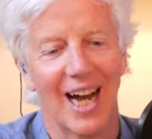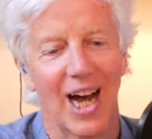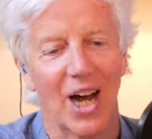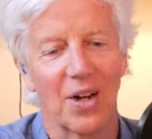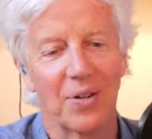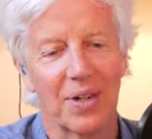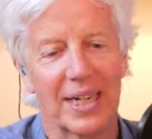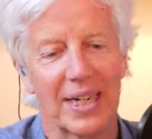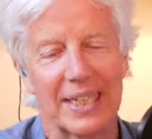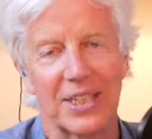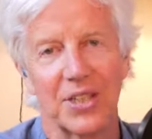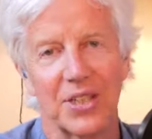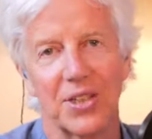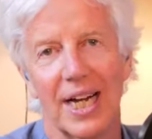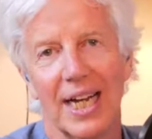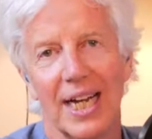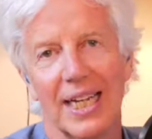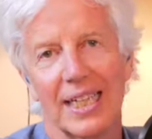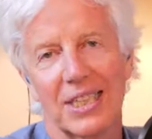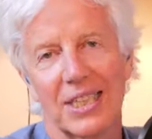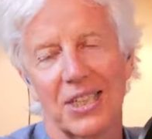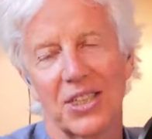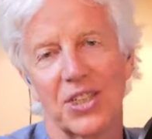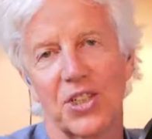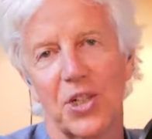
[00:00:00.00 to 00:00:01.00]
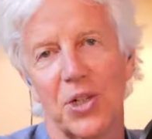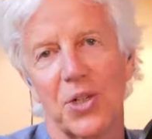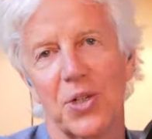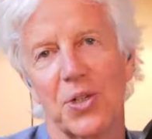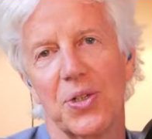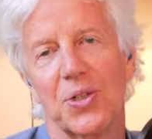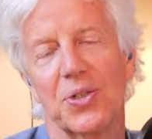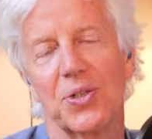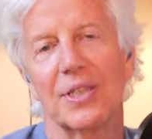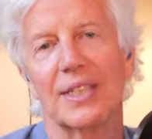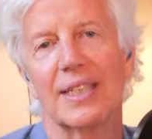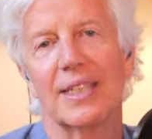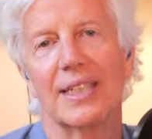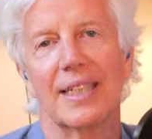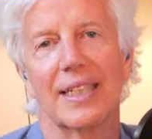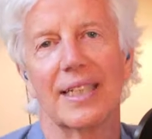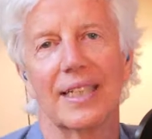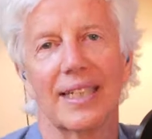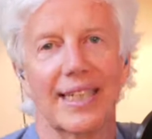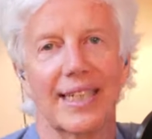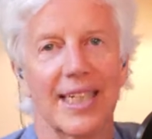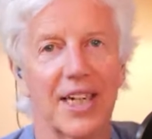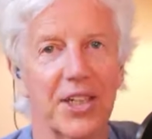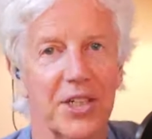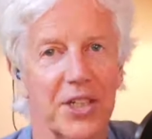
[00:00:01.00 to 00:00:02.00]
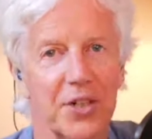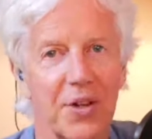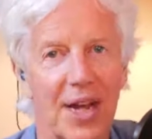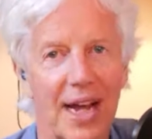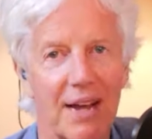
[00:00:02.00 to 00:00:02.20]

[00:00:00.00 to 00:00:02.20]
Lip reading: All right, you guys. So there you